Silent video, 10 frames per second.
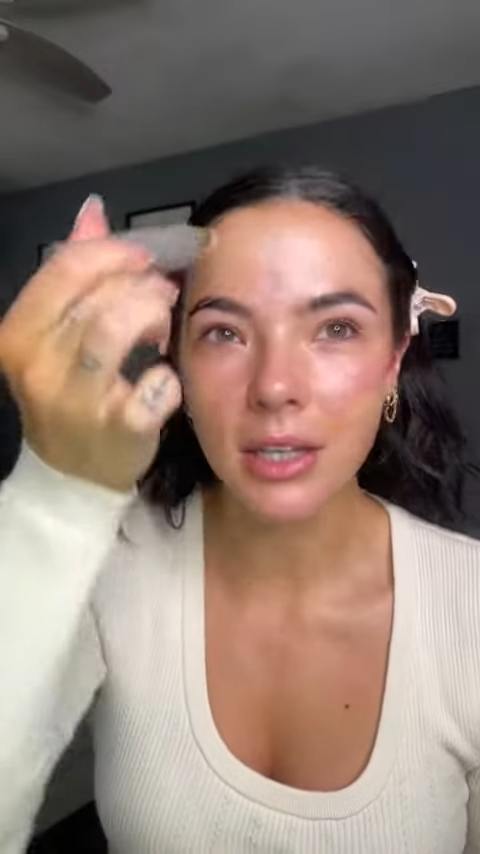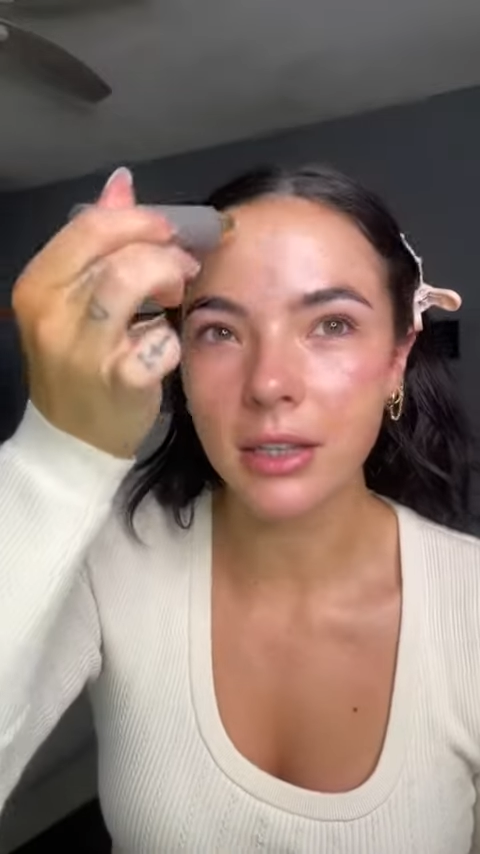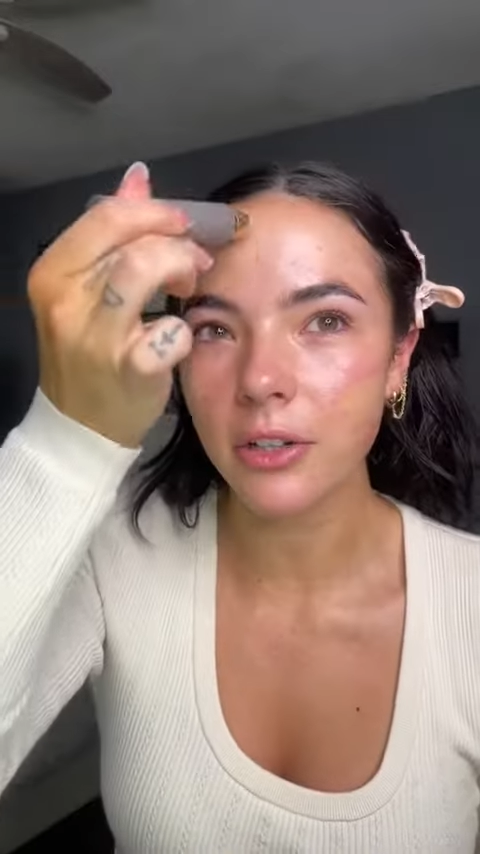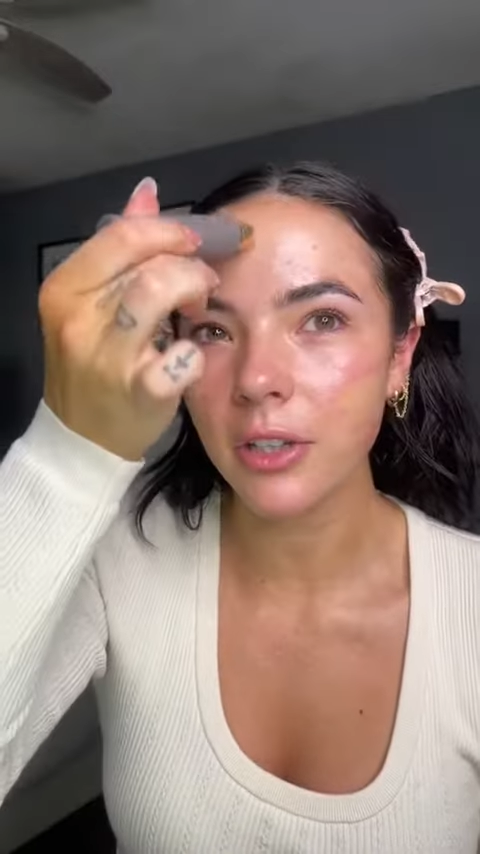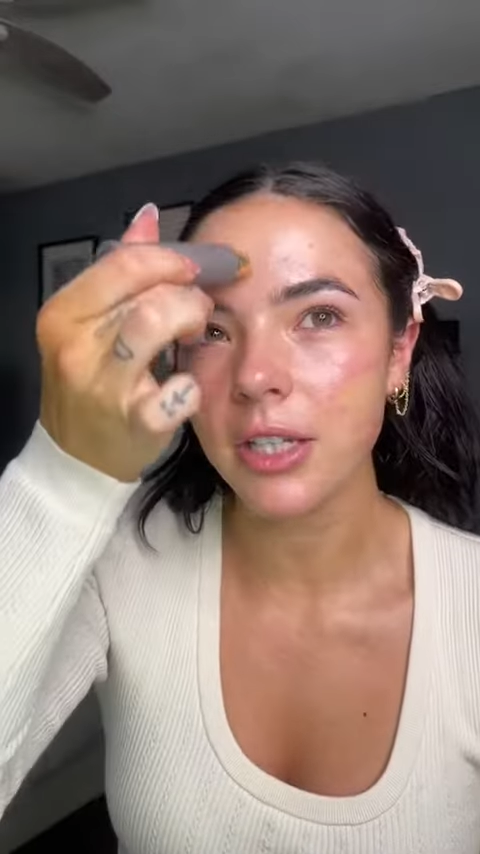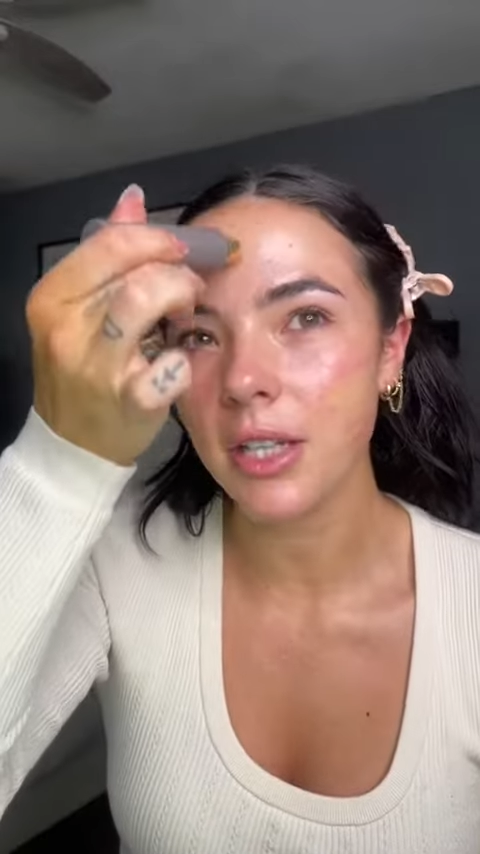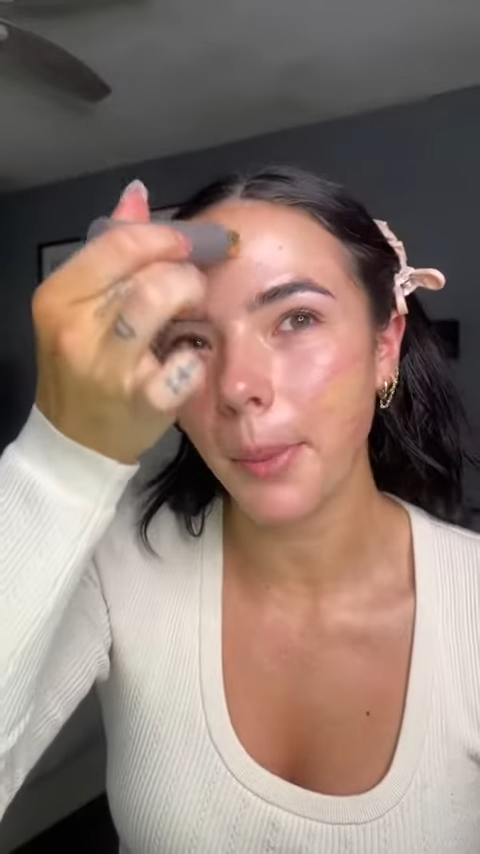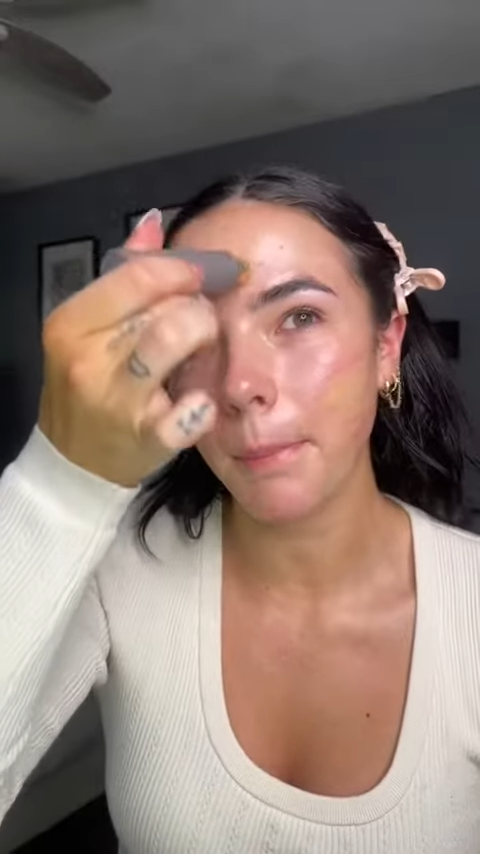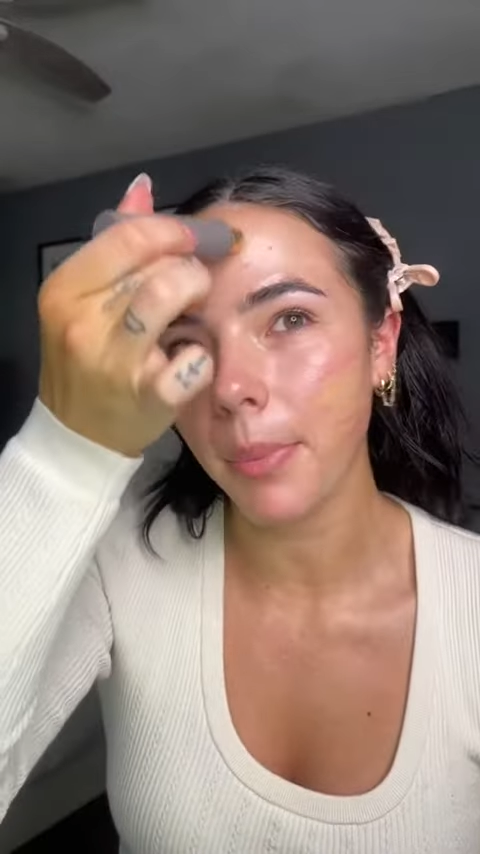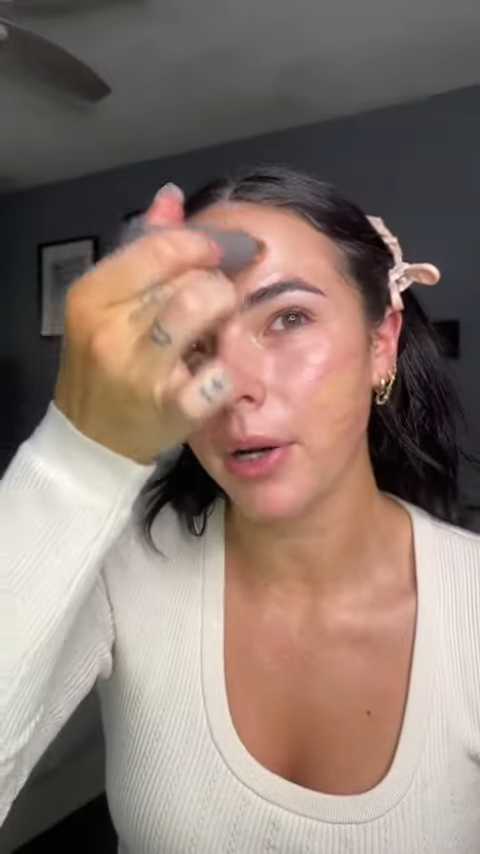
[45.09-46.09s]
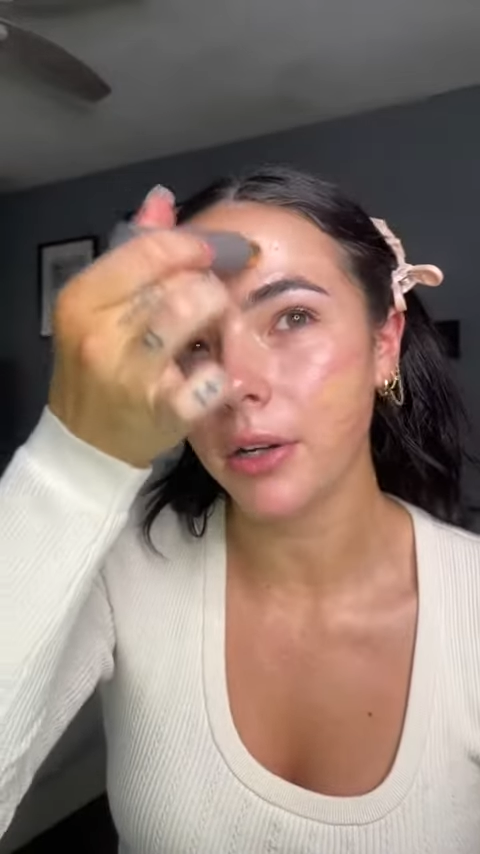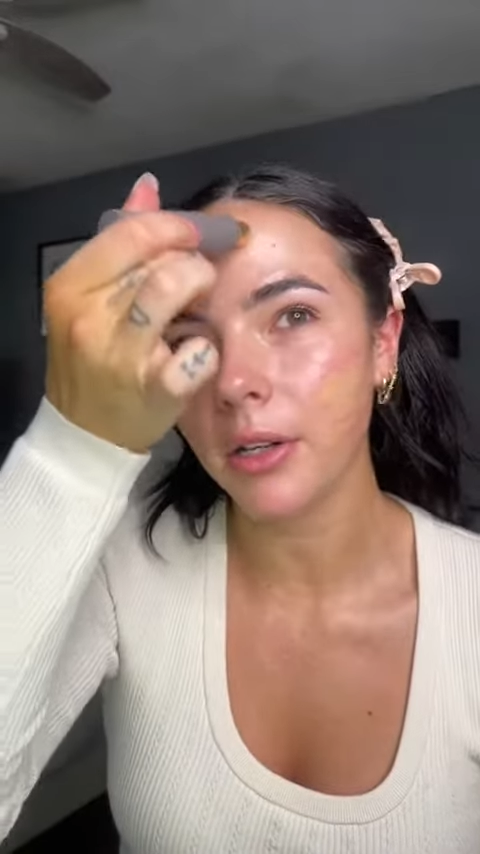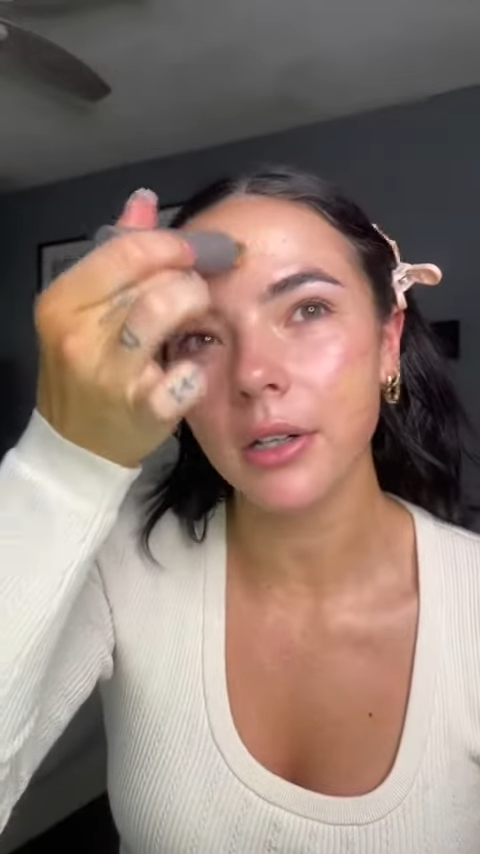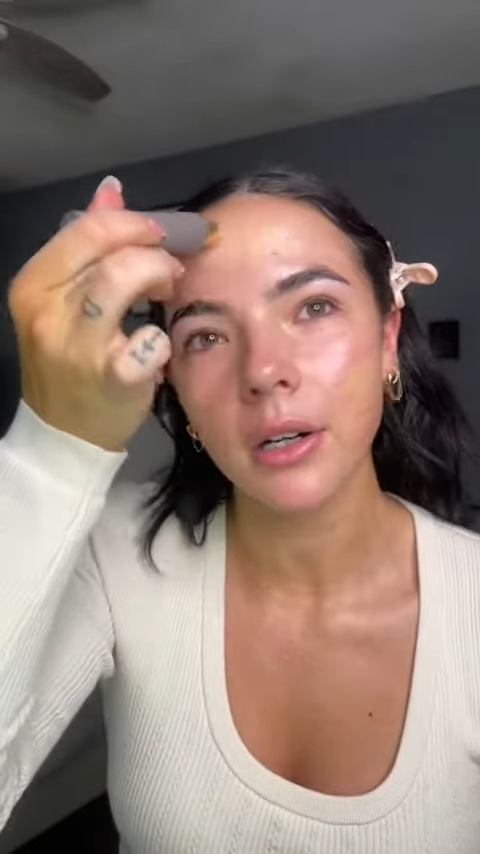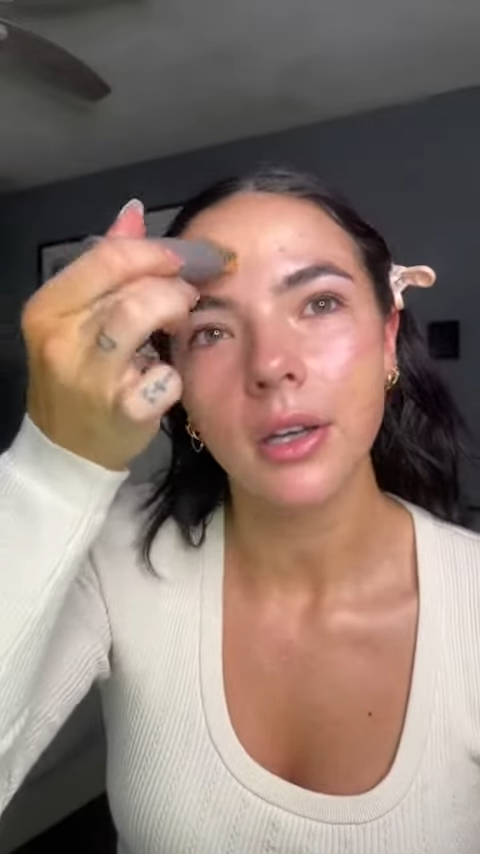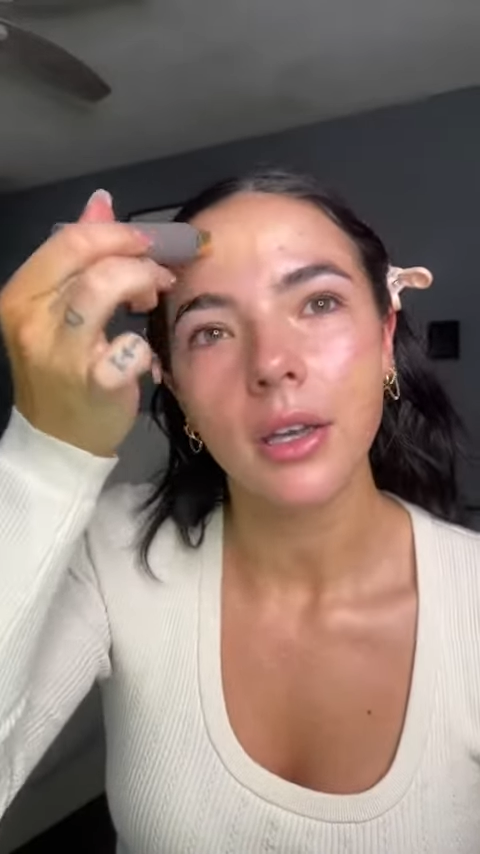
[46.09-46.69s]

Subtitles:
It literally is like butter.